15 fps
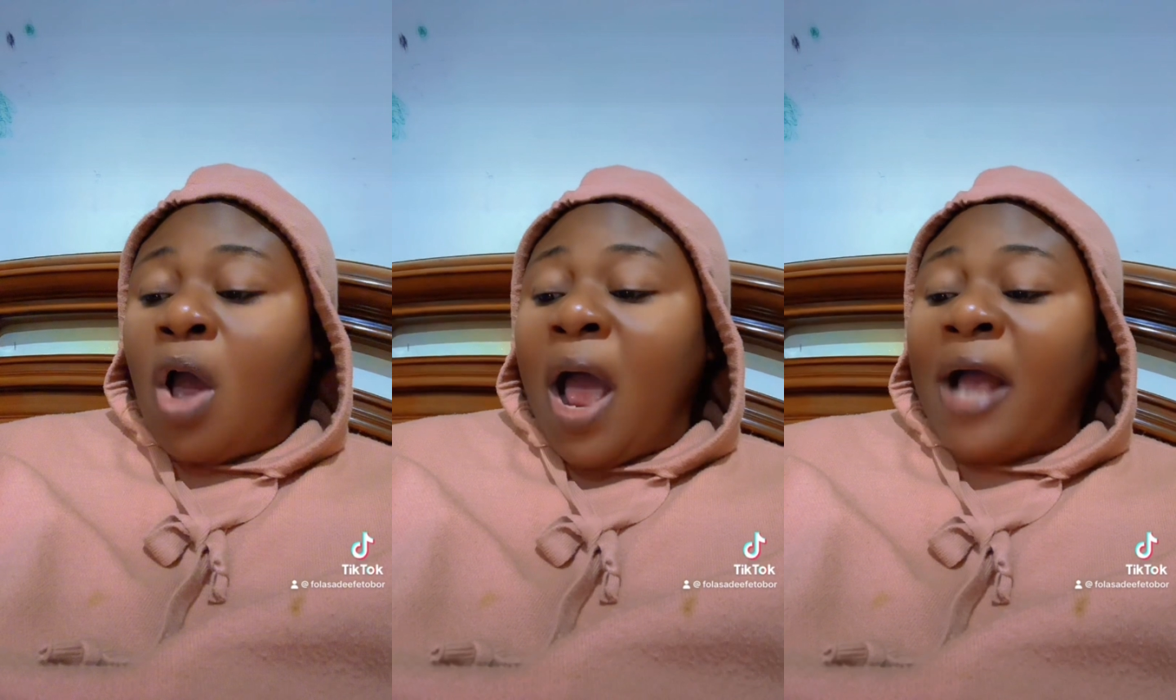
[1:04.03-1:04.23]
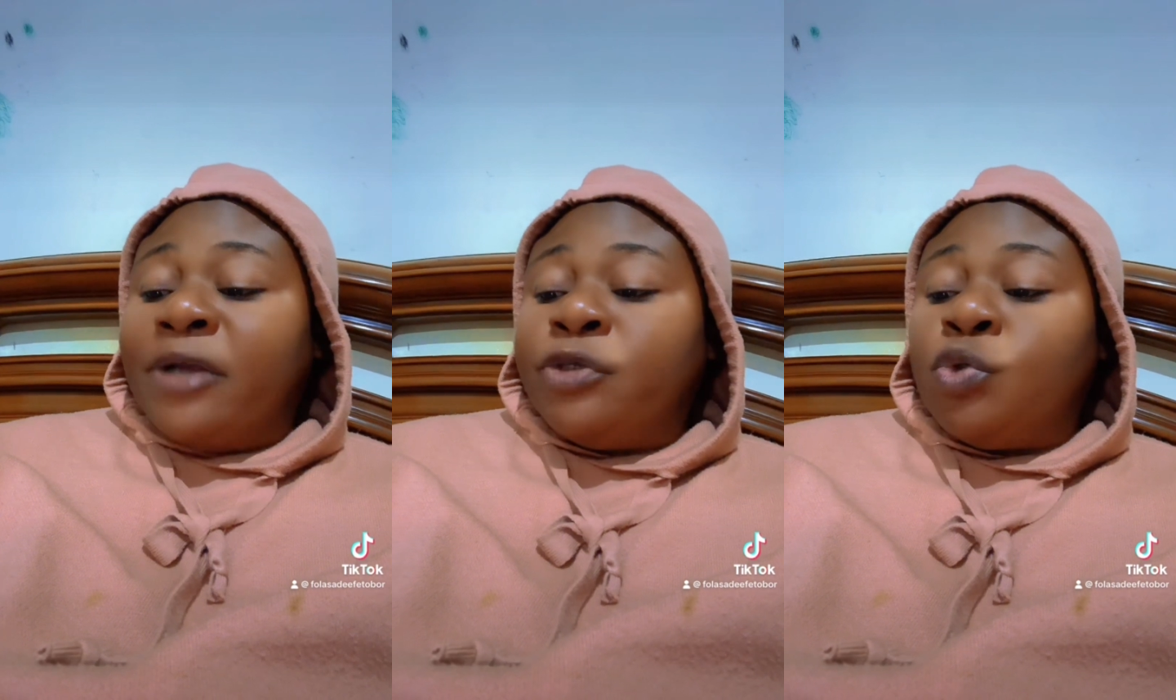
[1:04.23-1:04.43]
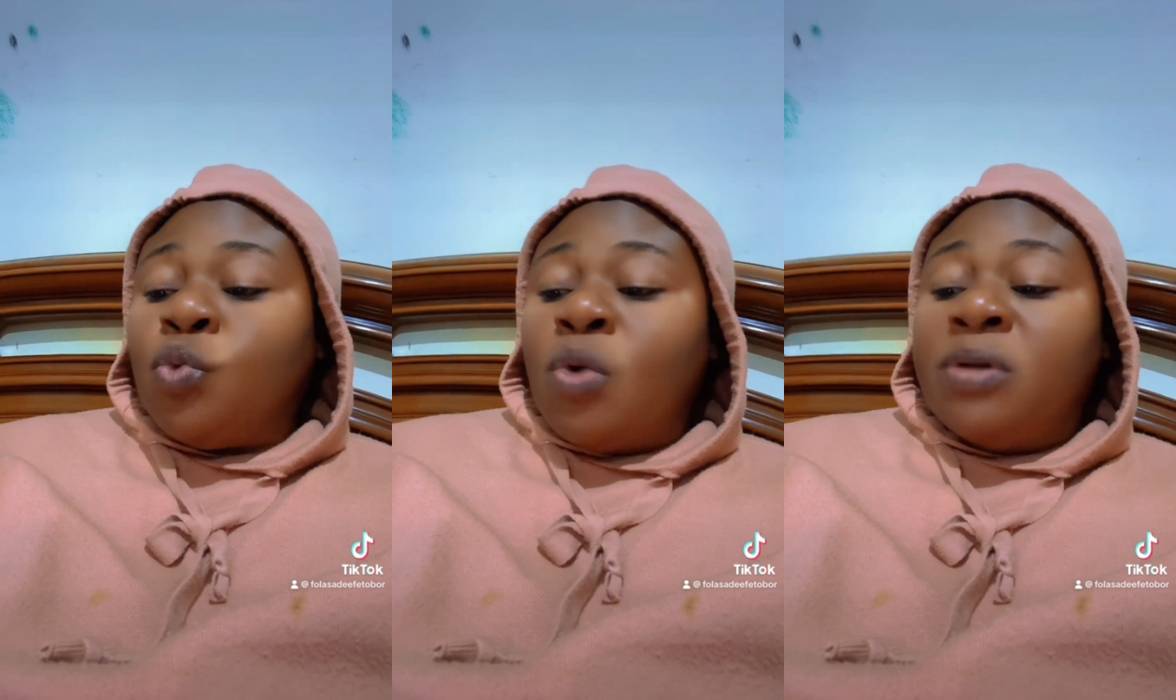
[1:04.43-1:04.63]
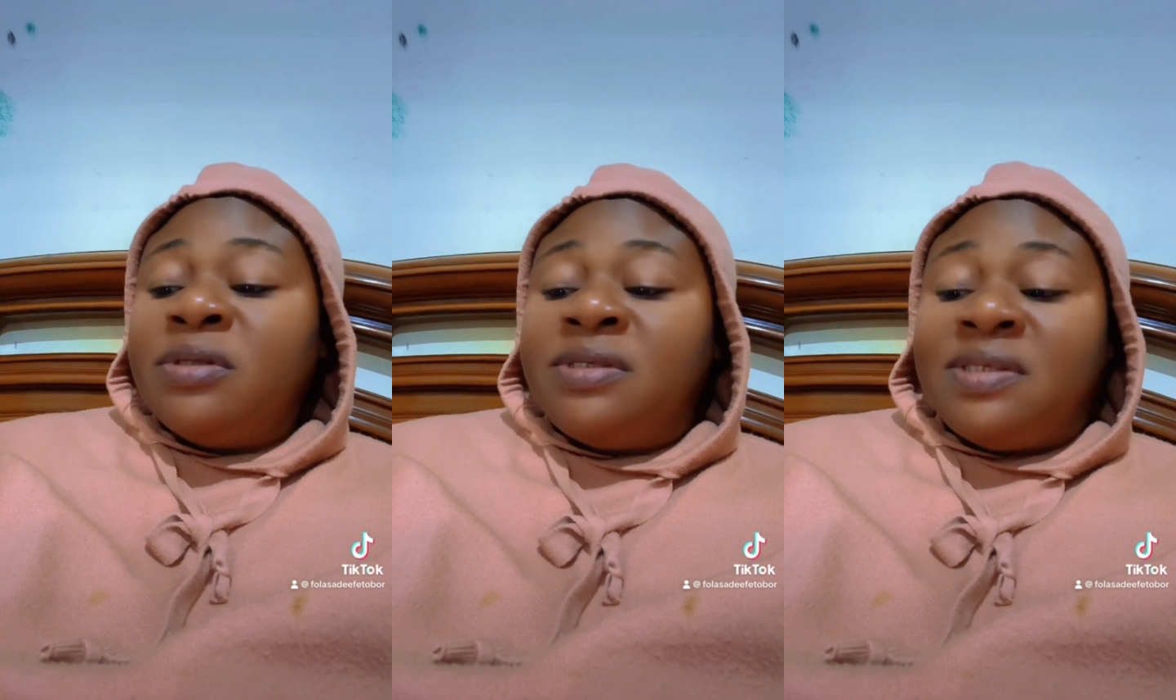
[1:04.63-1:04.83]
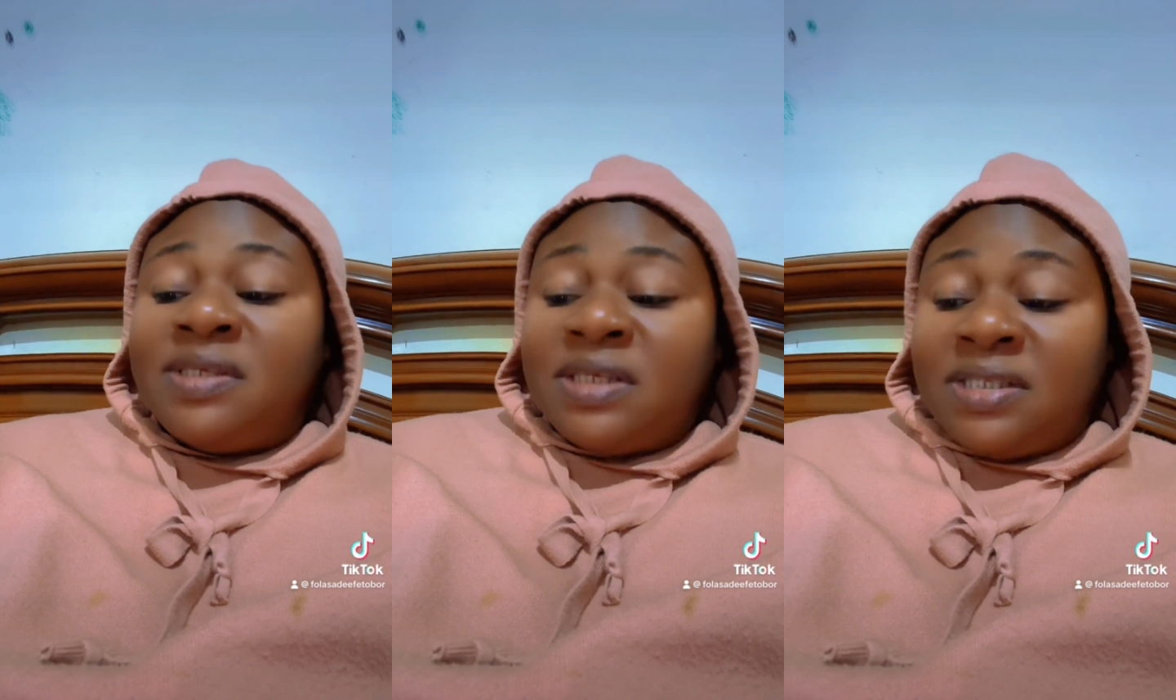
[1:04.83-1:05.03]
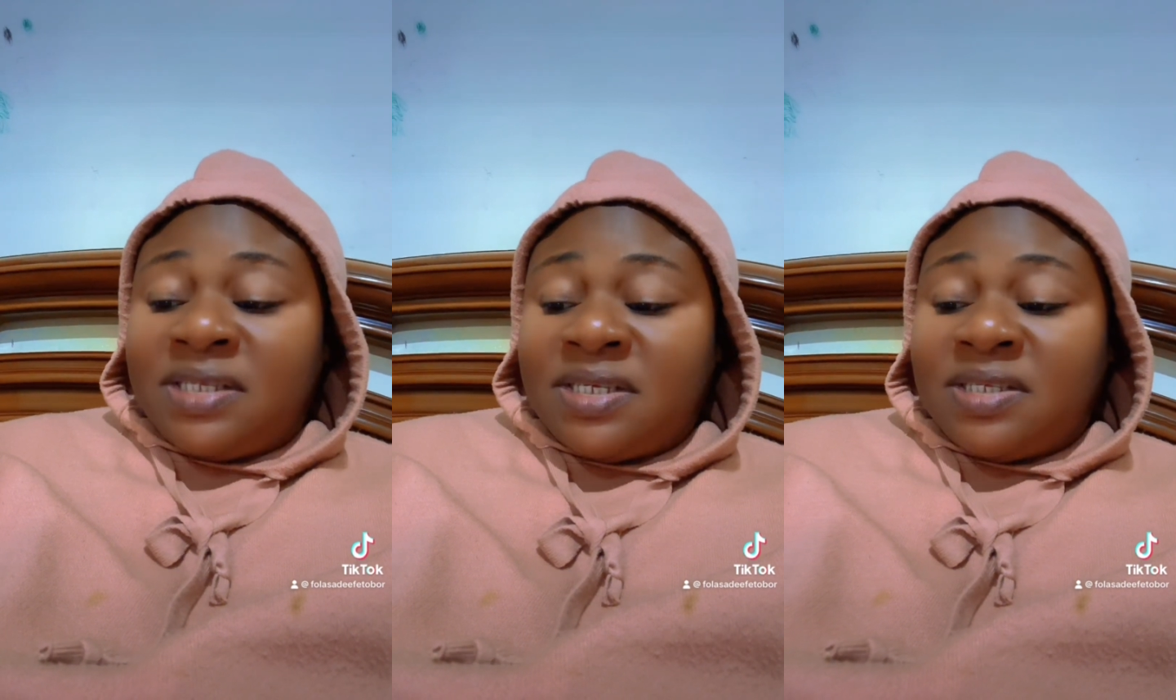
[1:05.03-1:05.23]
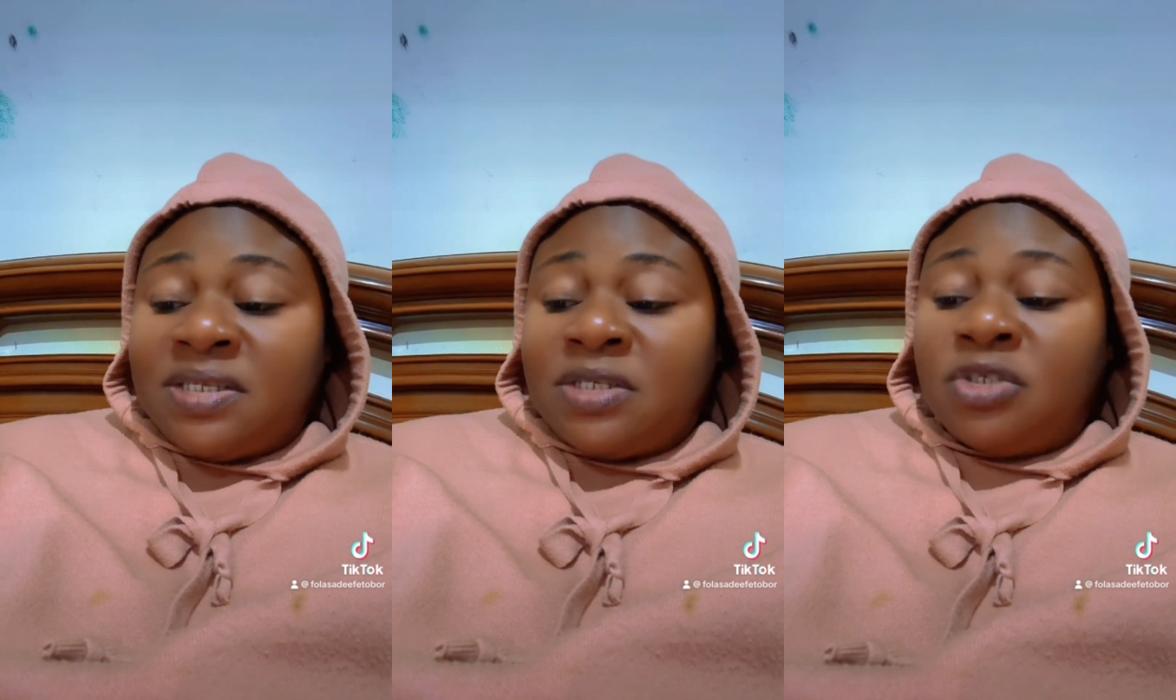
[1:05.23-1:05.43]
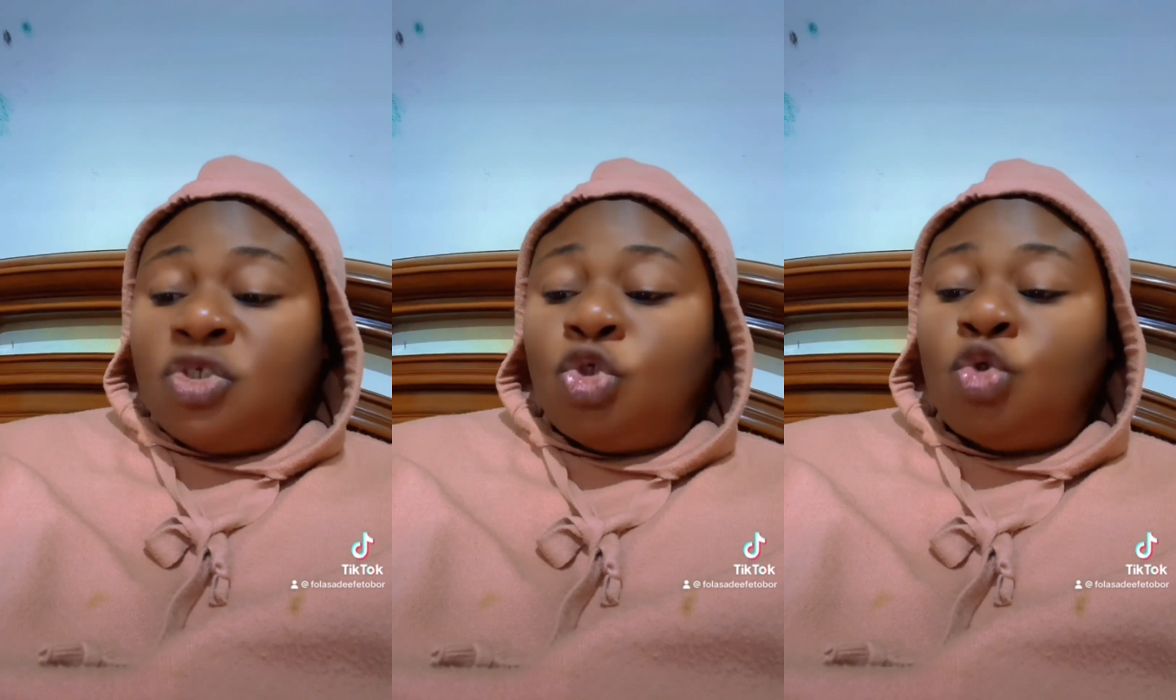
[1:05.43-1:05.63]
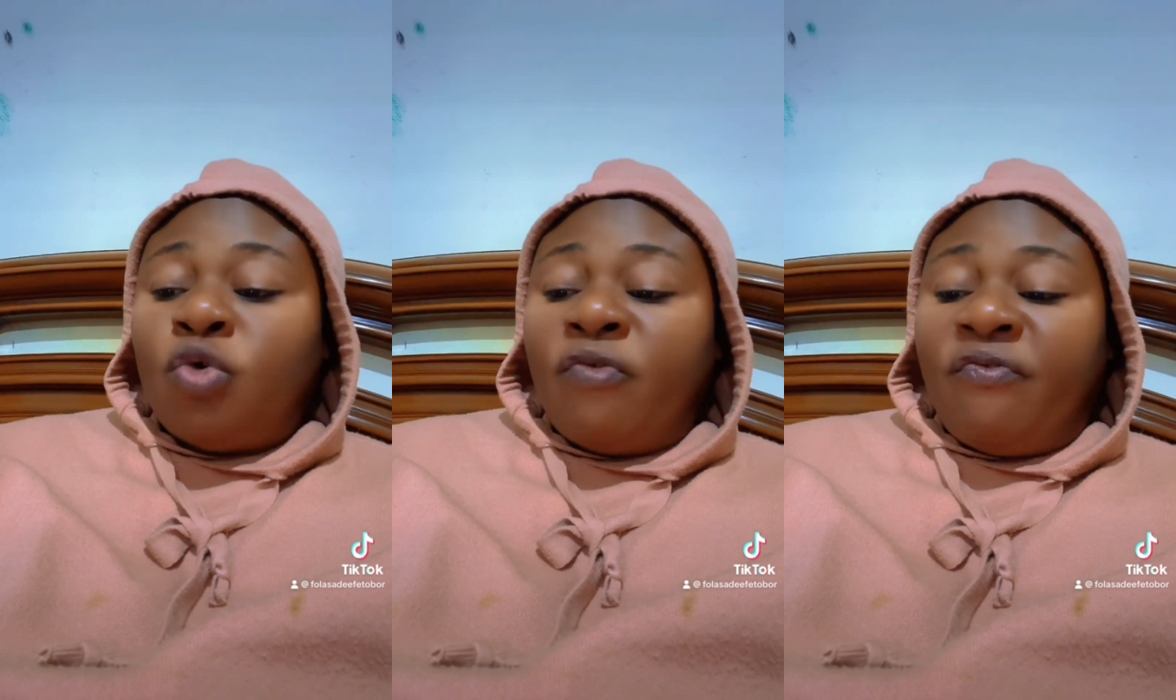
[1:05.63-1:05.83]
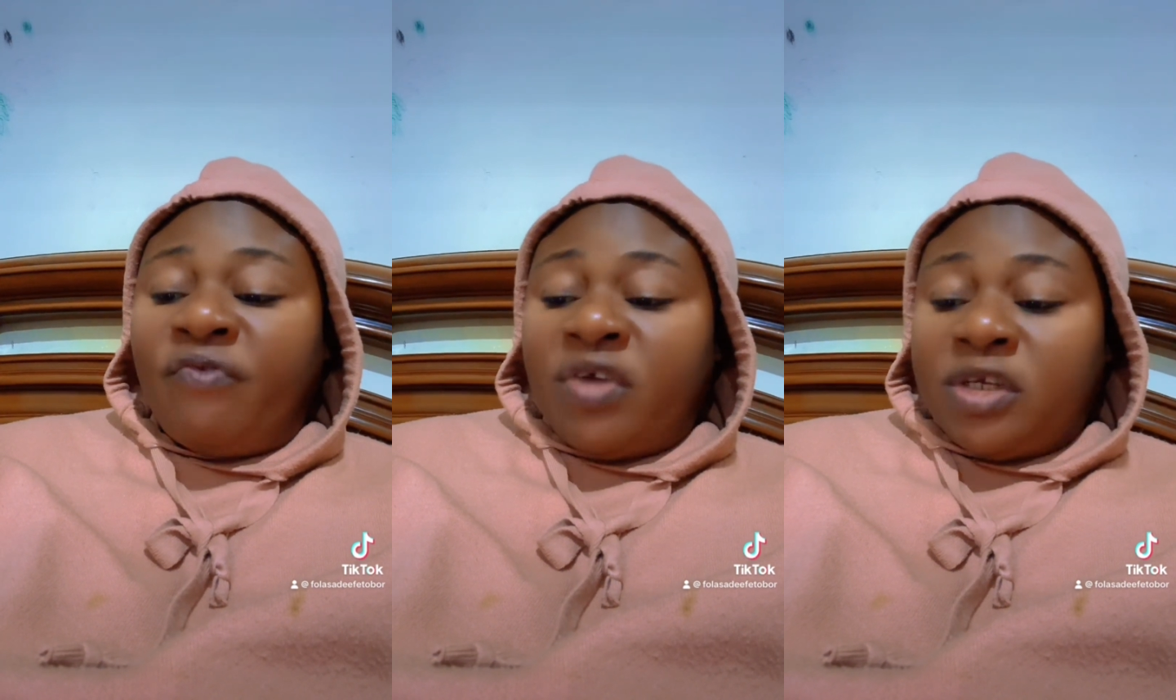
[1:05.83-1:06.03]
has warned citizens through
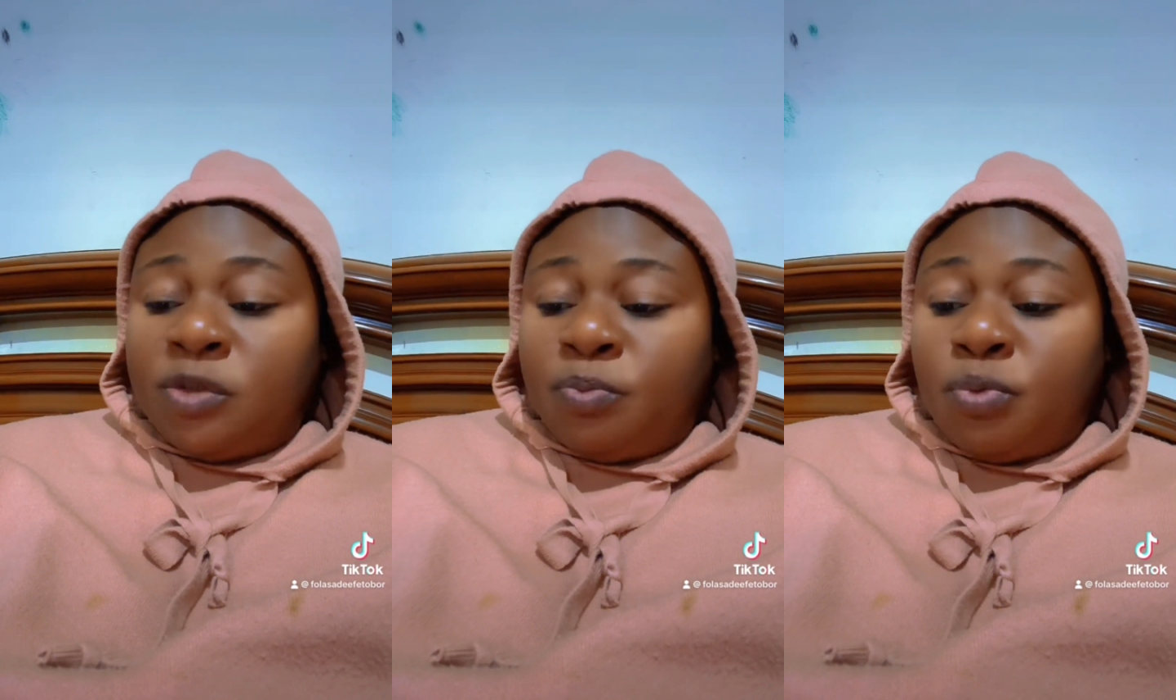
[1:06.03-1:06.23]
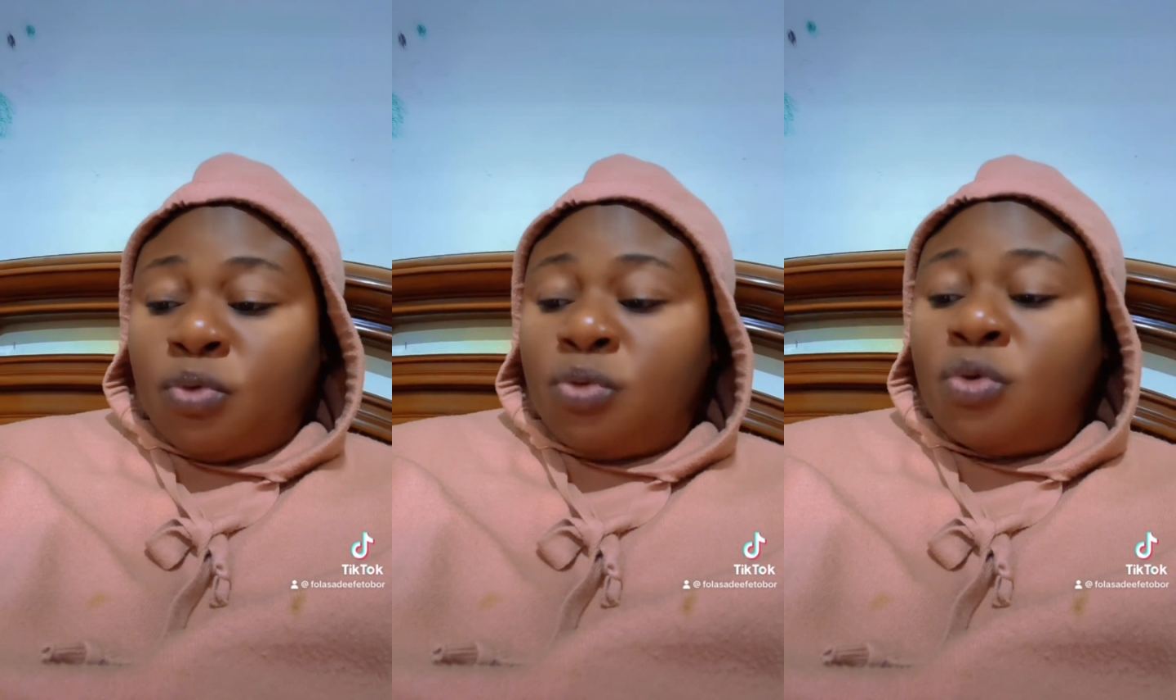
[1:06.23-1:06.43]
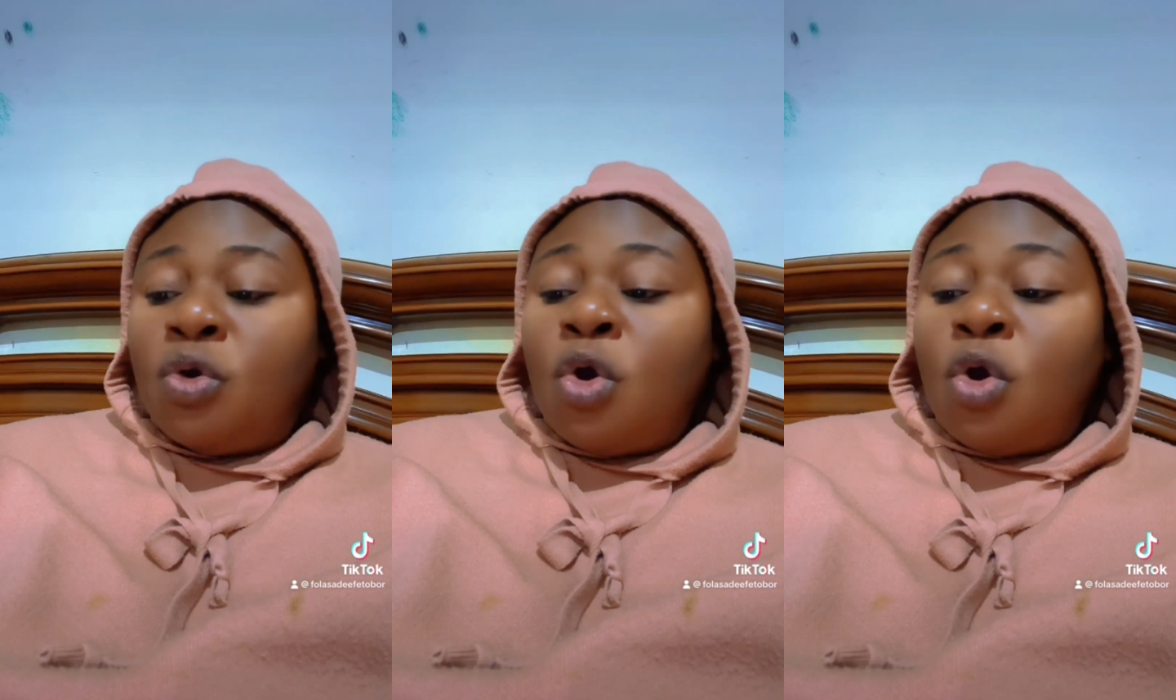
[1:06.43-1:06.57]
Facebook,